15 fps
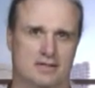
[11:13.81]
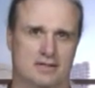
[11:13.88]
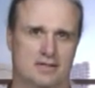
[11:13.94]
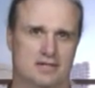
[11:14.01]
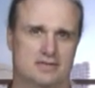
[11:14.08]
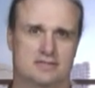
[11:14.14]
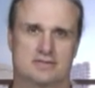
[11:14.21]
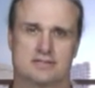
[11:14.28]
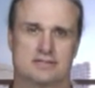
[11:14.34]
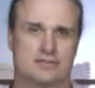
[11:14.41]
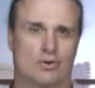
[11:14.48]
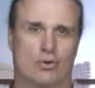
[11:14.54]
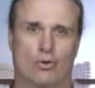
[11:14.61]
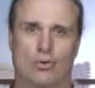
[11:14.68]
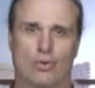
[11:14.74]
It's as
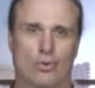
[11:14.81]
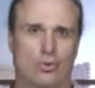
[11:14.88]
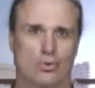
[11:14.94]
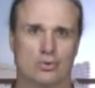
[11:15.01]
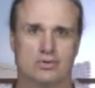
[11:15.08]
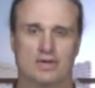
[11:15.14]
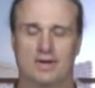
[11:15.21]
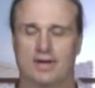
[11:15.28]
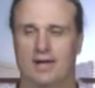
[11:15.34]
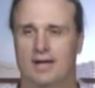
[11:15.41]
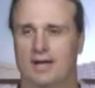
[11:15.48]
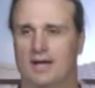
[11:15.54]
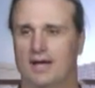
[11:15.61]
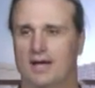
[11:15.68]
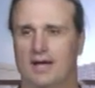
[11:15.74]
old.
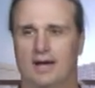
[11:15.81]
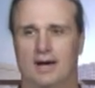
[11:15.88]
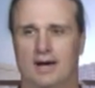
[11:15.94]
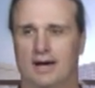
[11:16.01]
This